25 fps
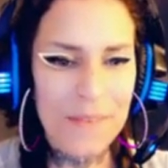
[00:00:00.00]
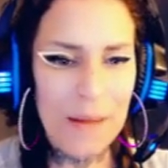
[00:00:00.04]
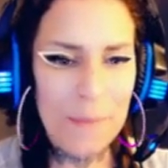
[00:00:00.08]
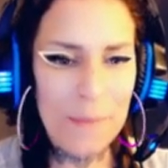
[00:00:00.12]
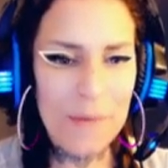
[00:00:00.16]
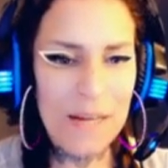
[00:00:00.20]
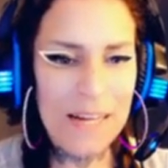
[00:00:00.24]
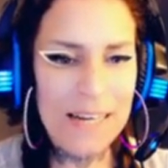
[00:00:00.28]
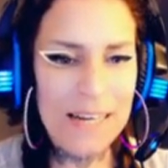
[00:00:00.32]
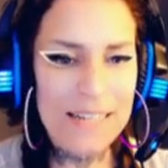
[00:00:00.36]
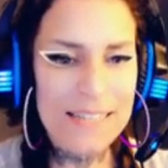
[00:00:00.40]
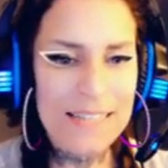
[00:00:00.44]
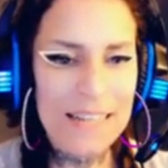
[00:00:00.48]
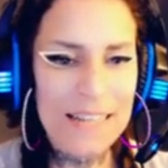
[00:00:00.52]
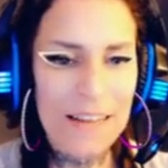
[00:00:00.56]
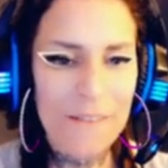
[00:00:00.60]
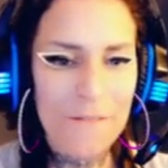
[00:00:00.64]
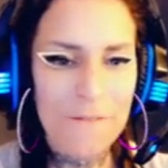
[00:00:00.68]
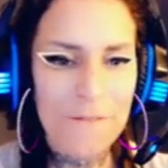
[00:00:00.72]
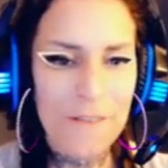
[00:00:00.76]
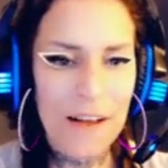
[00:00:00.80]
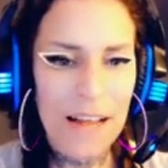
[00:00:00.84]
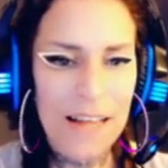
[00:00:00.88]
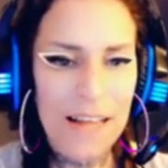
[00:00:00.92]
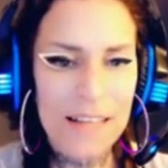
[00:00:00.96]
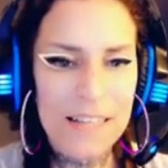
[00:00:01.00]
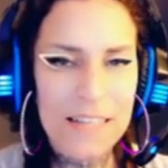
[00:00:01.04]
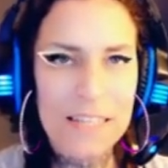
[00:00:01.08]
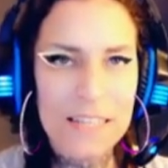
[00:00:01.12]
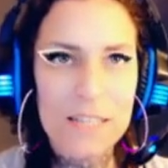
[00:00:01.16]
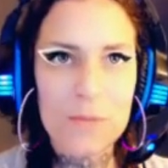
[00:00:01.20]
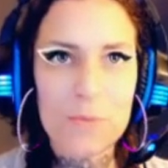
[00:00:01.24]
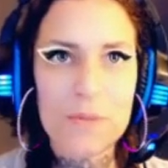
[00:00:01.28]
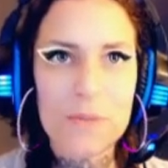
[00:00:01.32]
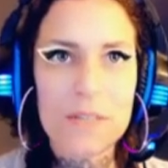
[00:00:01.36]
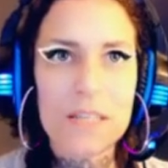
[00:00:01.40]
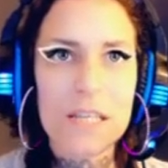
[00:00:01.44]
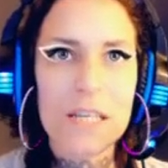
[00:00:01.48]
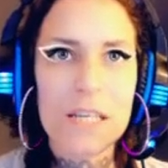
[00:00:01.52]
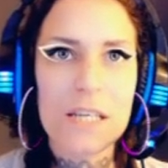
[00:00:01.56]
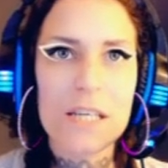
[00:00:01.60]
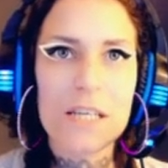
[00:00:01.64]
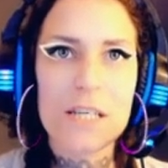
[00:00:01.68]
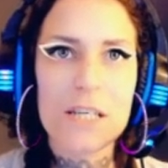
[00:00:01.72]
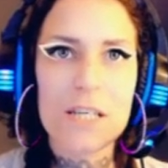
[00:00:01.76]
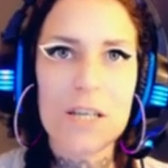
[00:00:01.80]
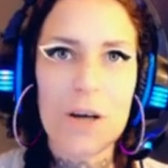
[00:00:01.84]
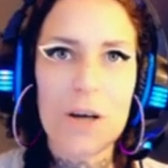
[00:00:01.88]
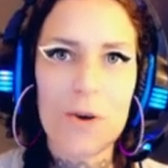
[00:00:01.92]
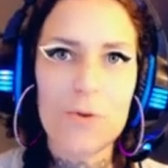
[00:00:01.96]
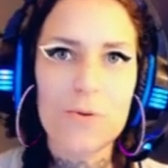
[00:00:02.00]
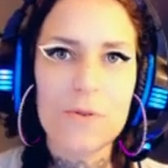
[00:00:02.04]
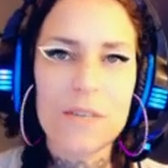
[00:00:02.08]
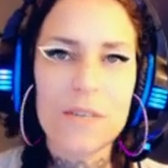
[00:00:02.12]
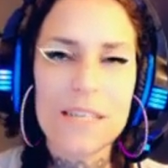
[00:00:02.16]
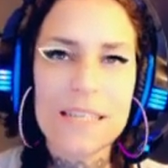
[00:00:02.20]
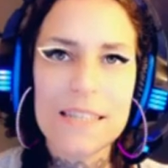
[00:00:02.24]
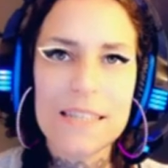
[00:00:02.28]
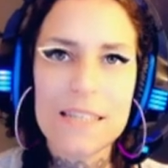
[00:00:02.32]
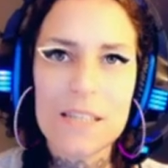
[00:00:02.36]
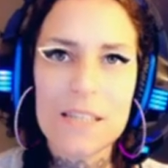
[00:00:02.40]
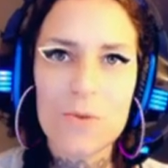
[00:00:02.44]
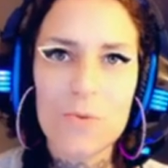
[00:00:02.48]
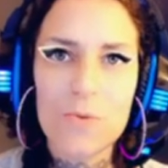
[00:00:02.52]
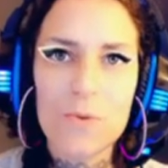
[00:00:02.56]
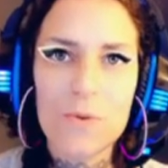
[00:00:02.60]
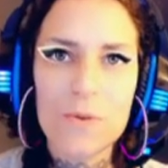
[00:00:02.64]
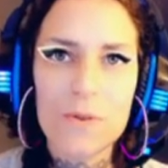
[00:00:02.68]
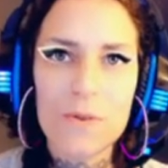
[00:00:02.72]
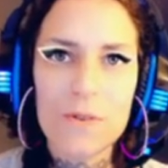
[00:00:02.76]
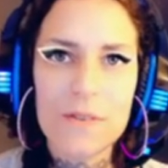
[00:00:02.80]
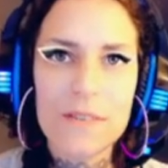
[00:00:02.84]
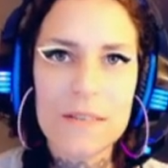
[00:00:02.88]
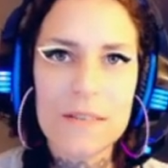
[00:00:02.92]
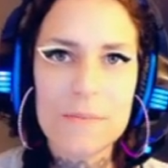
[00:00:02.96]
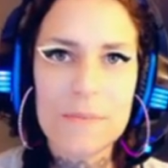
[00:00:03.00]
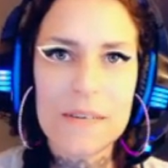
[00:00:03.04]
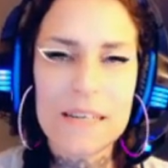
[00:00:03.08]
I'm not going to say violence was condoned in schools,